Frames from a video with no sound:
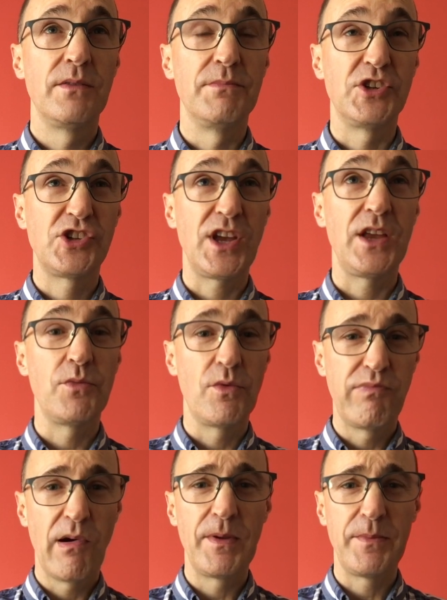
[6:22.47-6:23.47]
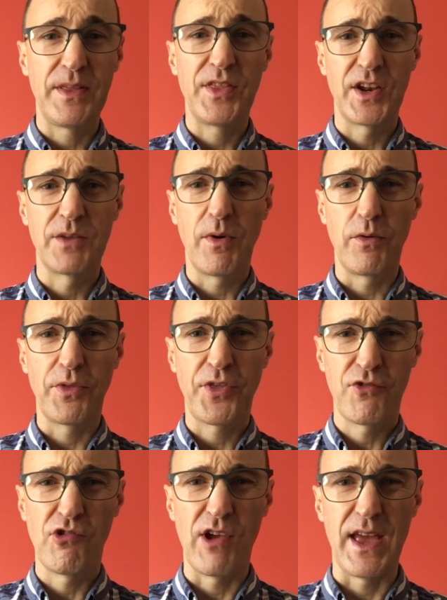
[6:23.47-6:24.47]
machine will probably be Thunderbolt
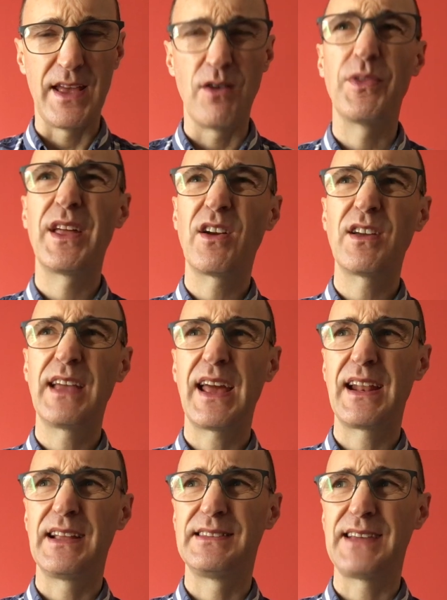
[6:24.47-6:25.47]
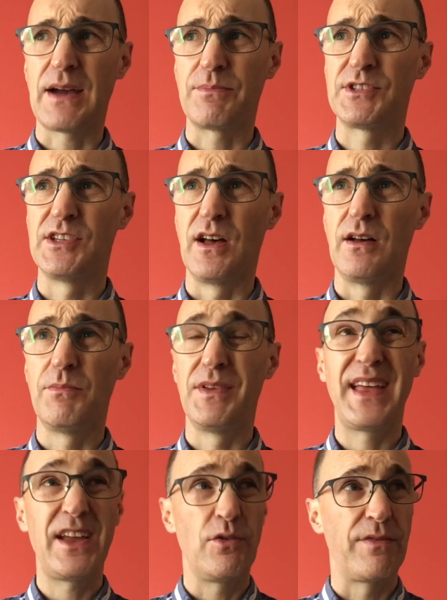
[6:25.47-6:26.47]
3, or then I could get an adapter,
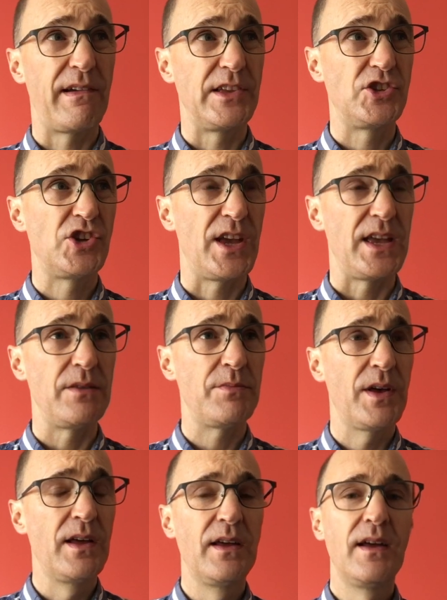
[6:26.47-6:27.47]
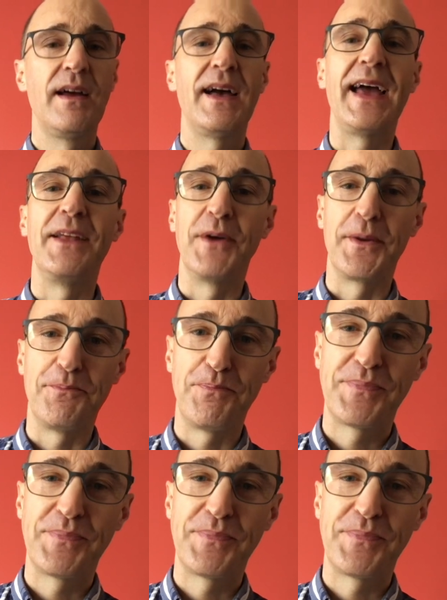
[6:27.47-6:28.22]
but they're not very cheap. Anyway,